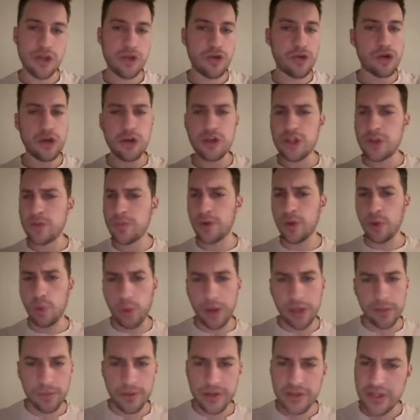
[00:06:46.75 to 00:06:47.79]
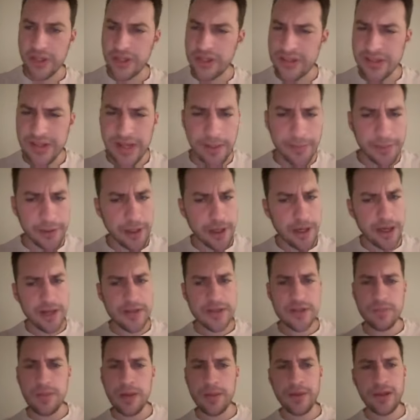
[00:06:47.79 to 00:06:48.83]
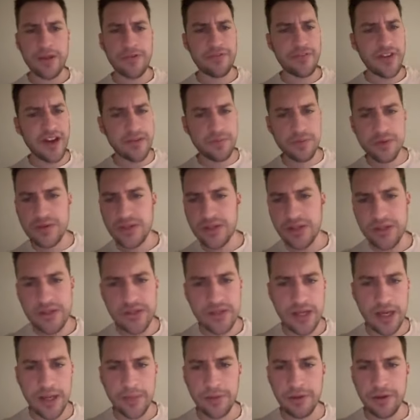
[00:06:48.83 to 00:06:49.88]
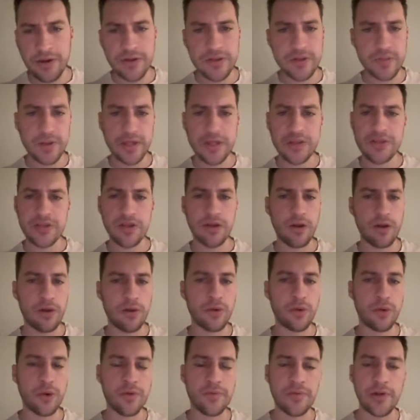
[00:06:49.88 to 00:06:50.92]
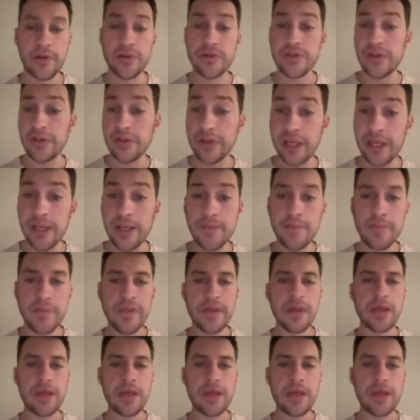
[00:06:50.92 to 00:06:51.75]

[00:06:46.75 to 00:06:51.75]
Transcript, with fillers: you could just put a one percent stop loss, maybe a five percent stop loss based on altcoin volatility.